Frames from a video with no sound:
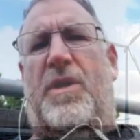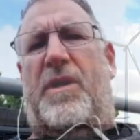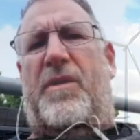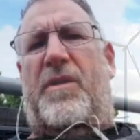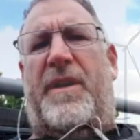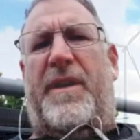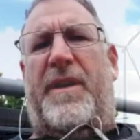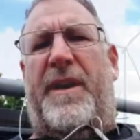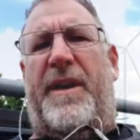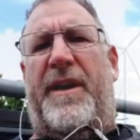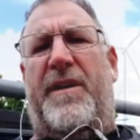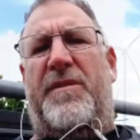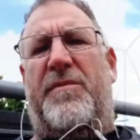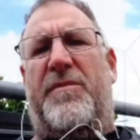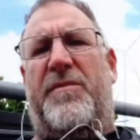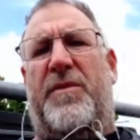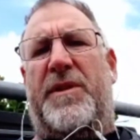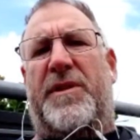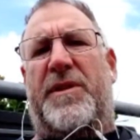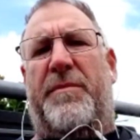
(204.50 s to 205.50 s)
and how
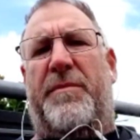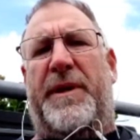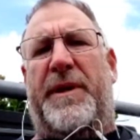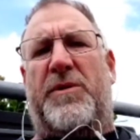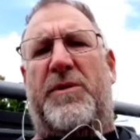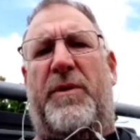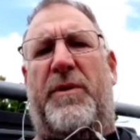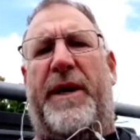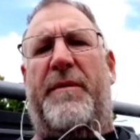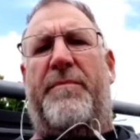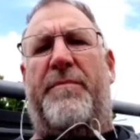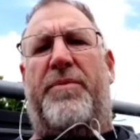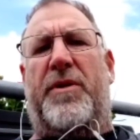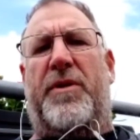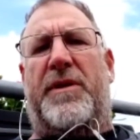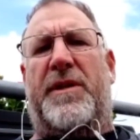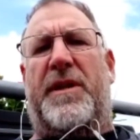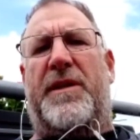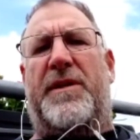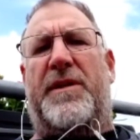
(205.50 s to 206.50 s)
what's the best way to put
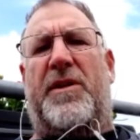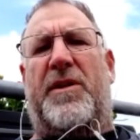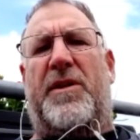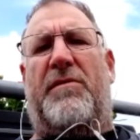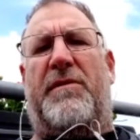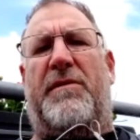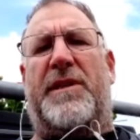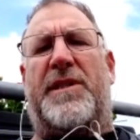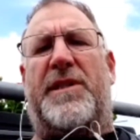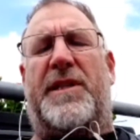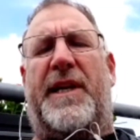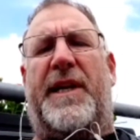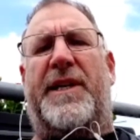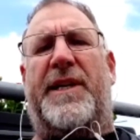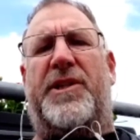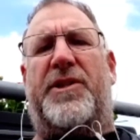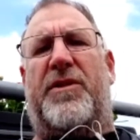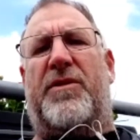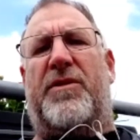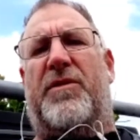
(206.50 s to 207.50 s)
a solar
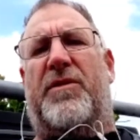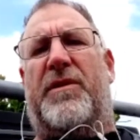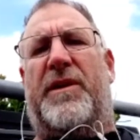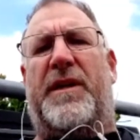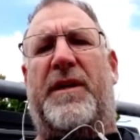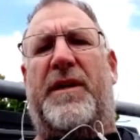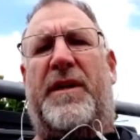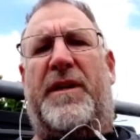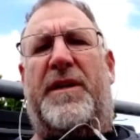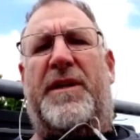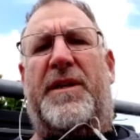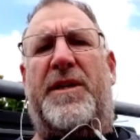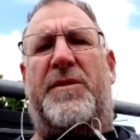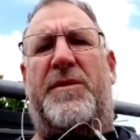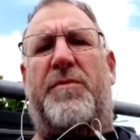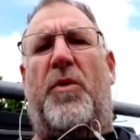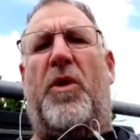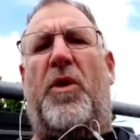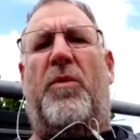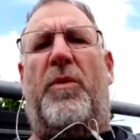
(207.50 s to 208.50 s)
installation or a
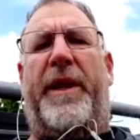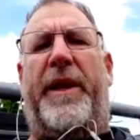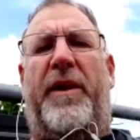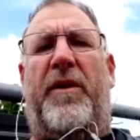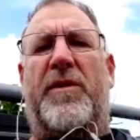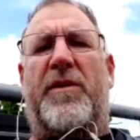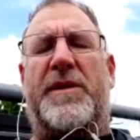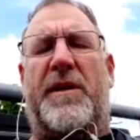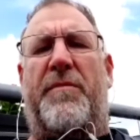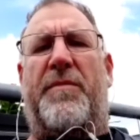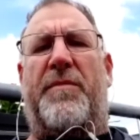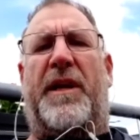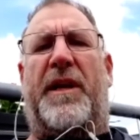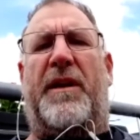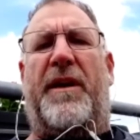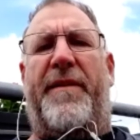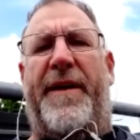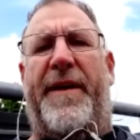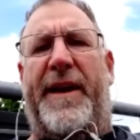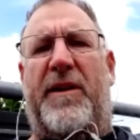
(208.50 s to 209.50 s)
small wind or something
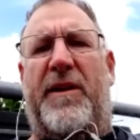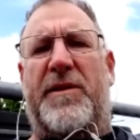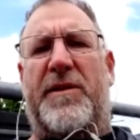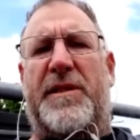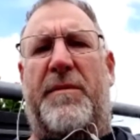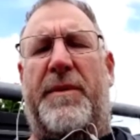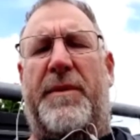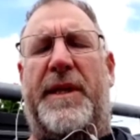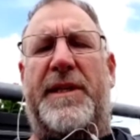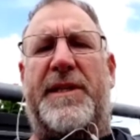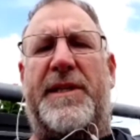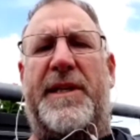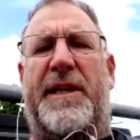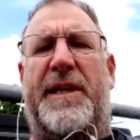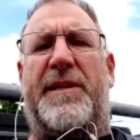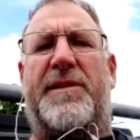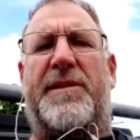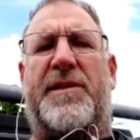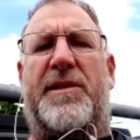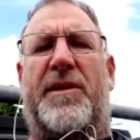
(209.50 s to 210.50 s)
like that on somebody's
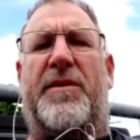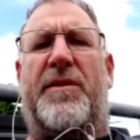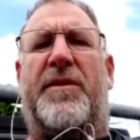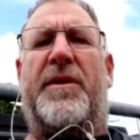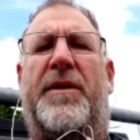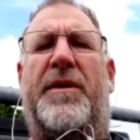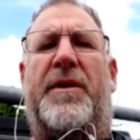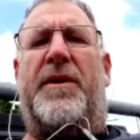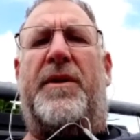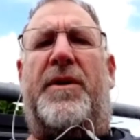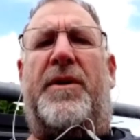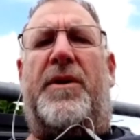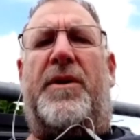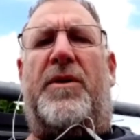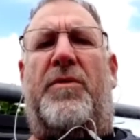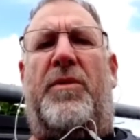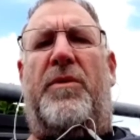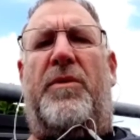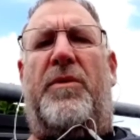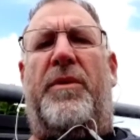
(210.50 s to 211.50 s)
house. So I see.
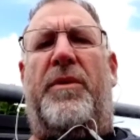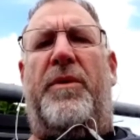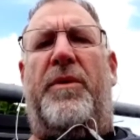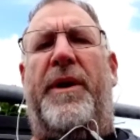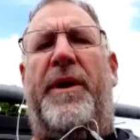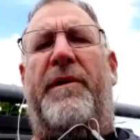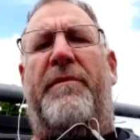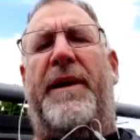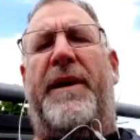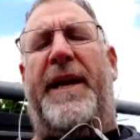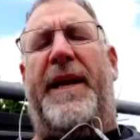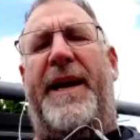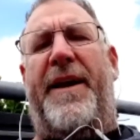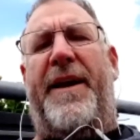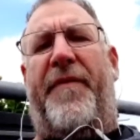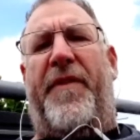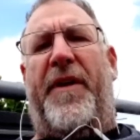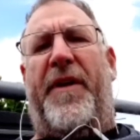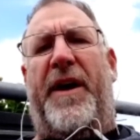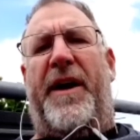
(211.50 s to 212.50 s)
We're really
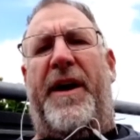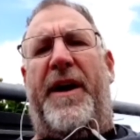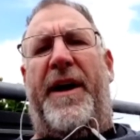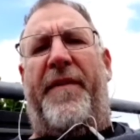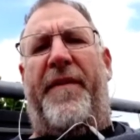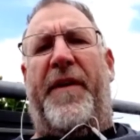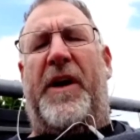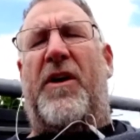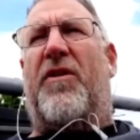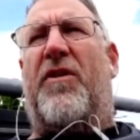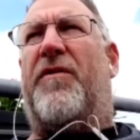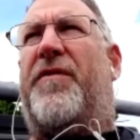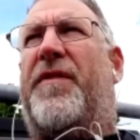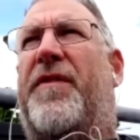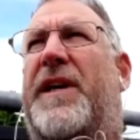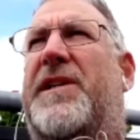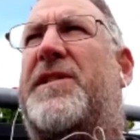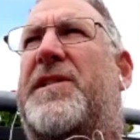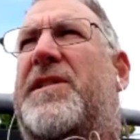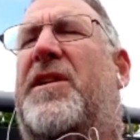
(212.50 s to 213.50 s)
at the at the
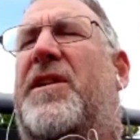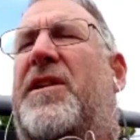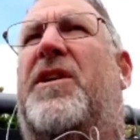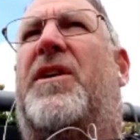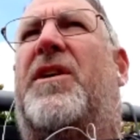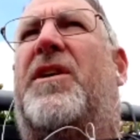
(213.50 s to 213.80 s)
coalface. A lot